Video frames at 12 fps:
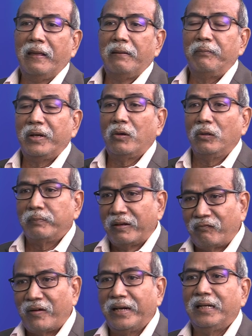because my
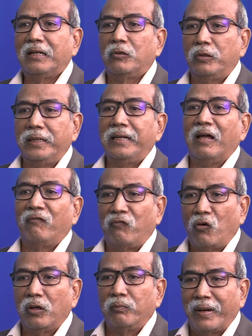father couldn't
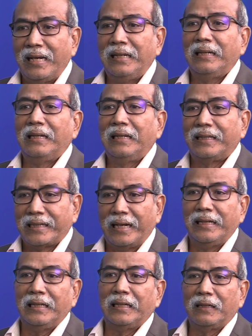afford my
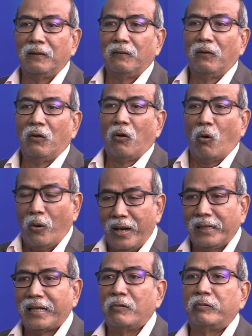studies, or
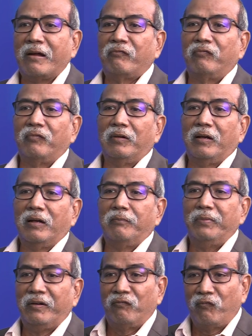else I would have
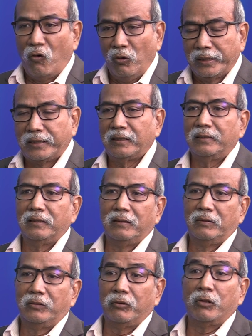been forced
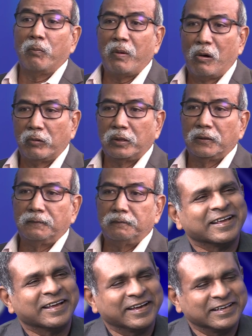to drop out.
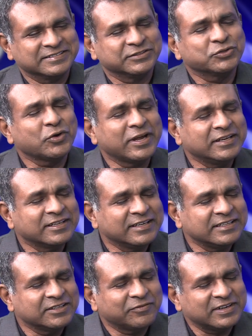I see. So
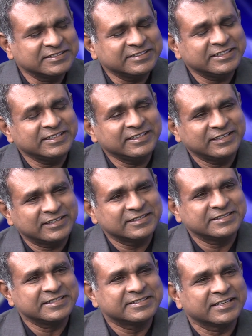in the varsity
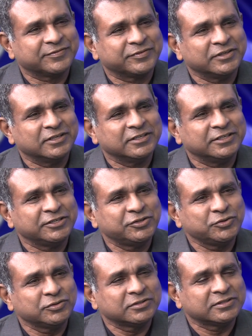years itself, did
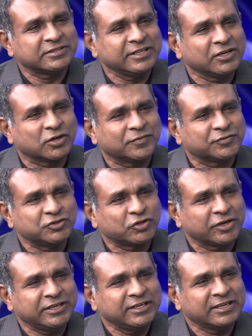you think of
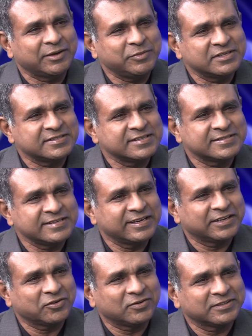joining MACC and all